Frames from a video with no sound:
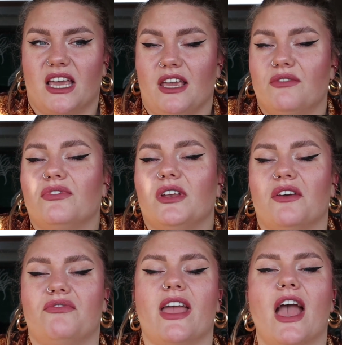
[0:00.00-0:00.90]
Even
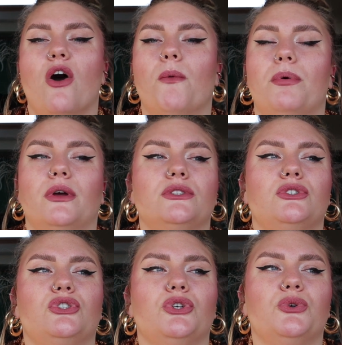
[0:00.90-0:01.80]
if I help
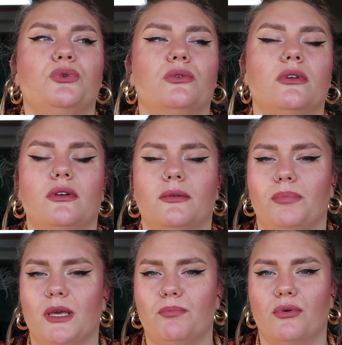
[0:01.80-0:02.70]
two
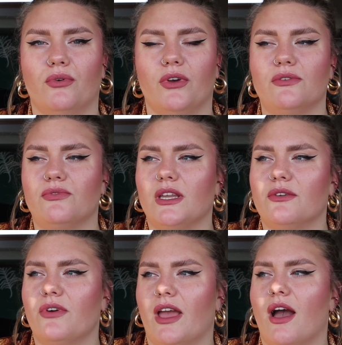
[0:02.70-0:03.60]
people, even
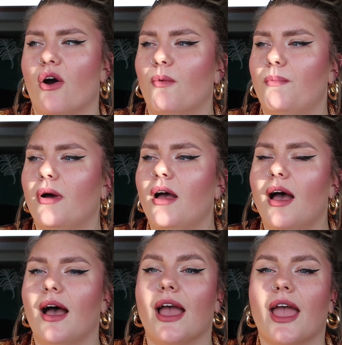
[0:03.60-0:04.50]
if I help
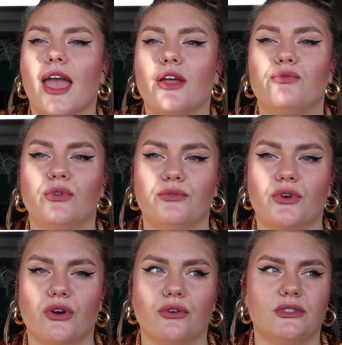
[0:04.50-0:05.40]
a handful of
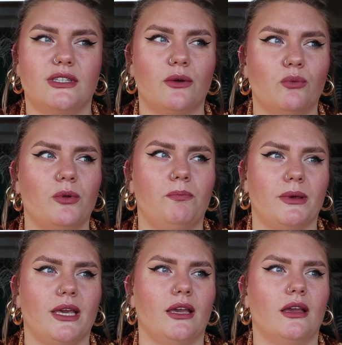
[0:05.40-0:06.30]
girls, that would
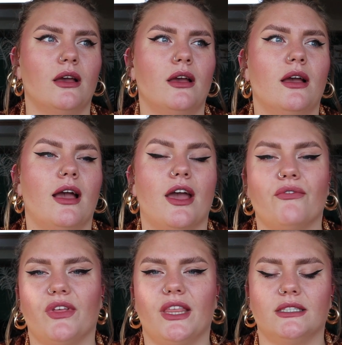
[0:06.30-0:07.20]
be
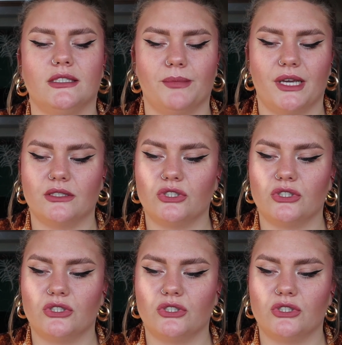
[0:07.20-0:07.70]
everything to me.